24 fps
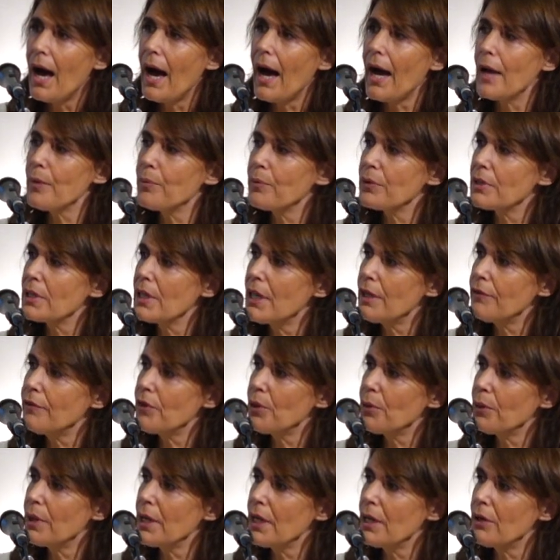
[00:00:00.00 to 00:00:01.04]
I would give
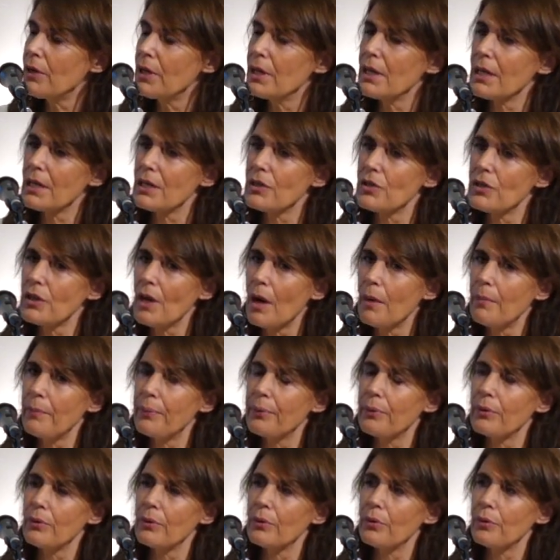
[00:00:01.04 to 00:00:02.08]
you here an
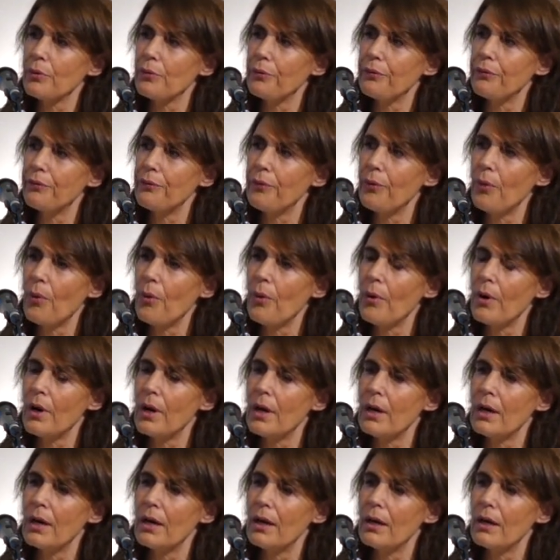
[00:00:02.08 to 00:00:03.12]
example
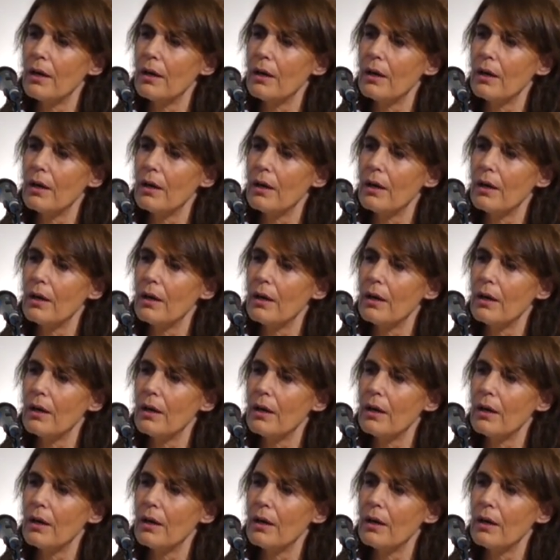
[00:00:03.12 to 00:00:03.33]
from